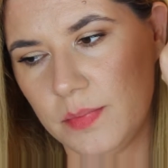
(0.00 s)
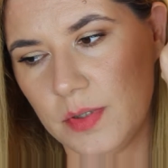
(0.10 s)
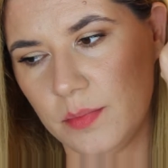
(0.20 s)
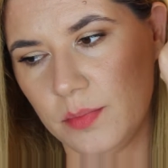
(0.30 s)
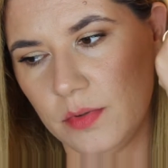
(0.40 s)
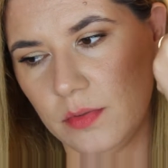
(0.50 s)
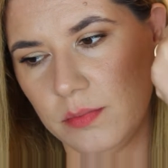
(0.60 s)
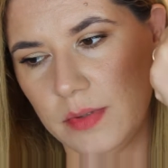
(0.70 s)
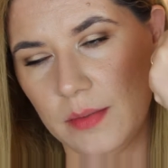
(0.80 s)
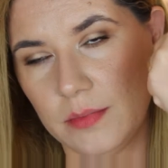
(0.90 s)
purple
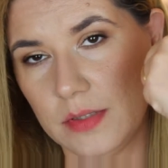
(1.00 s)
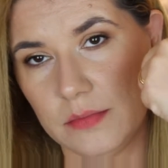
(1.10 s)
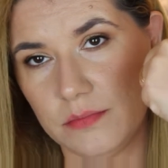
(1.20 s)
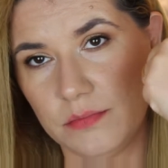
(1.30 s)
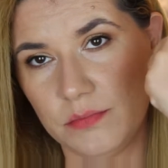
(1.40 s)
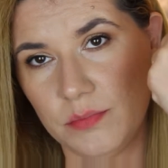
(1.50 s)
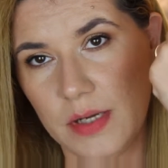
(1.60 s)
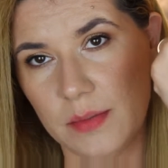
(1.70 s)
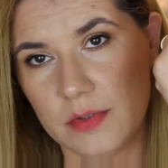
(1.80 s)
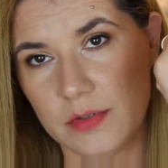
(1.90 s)
plum,
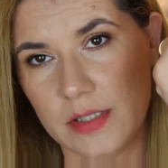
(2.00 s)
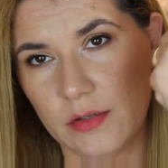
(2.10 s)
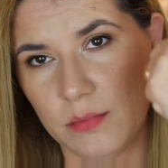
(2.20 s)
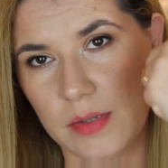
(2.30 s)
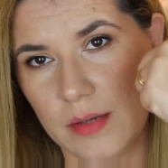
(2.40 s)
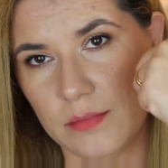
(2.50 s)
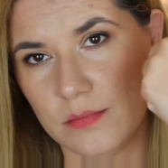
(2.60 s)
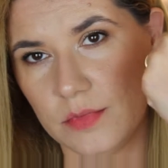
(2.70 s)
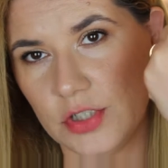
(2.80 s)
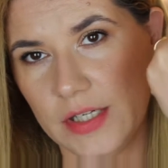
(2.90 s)
plummery or
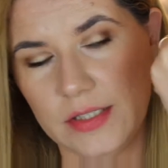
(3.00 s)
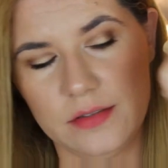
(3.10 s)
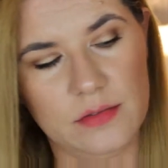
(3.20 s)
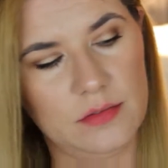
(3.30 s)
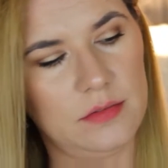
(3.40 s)
plum shade.